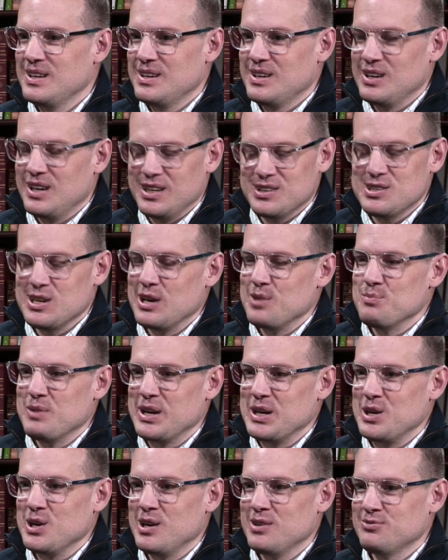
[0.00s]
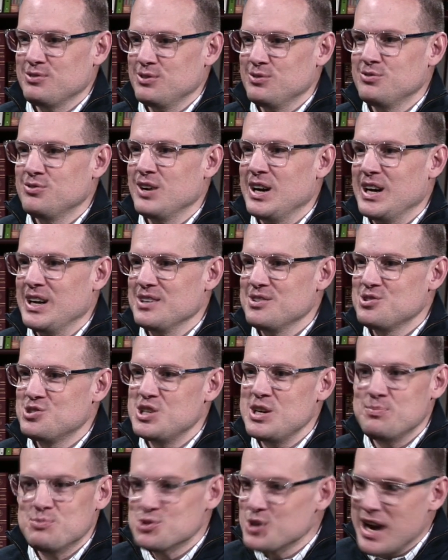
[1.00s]
a ton of money off of
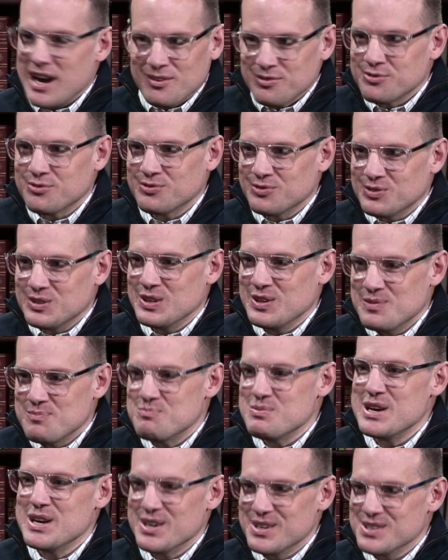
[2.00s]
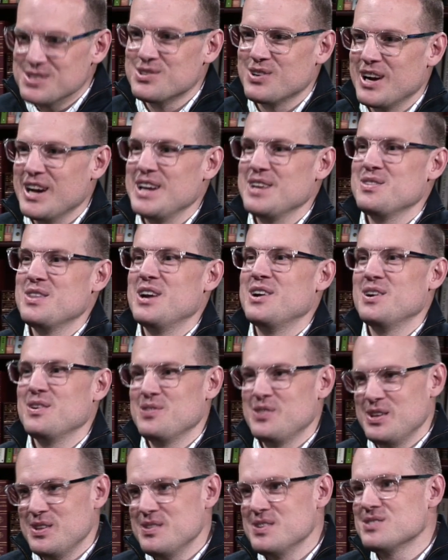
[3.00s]
cheap draft beers, right?
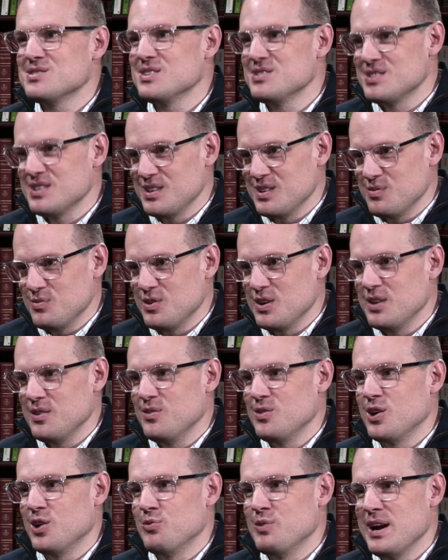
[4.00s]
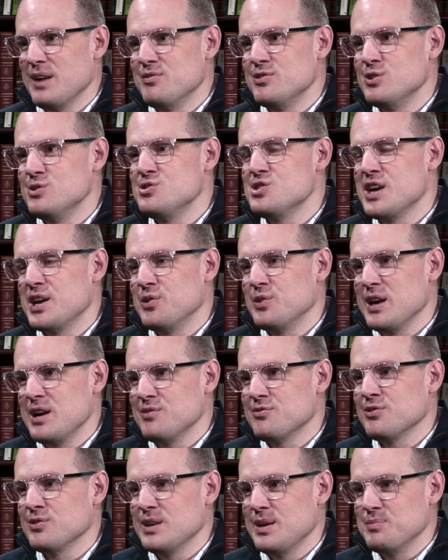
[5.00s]
This is a revenue
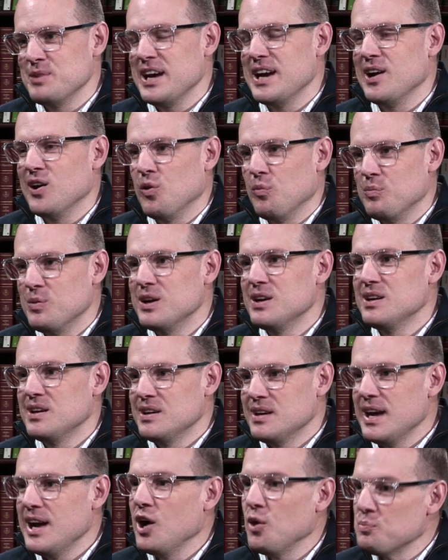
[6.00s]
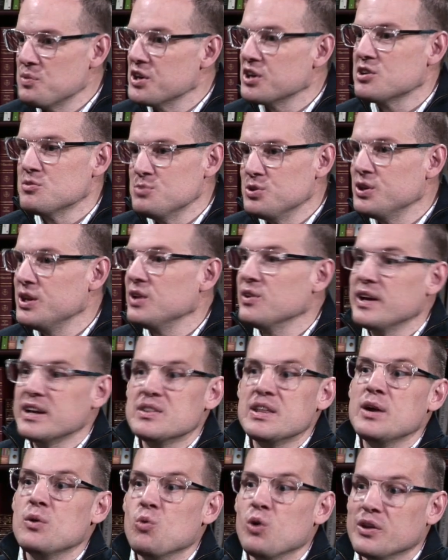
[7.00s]
generator for them to help the community
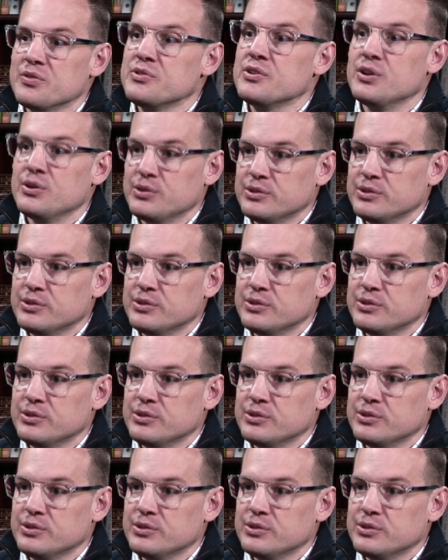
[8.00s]
like they want to.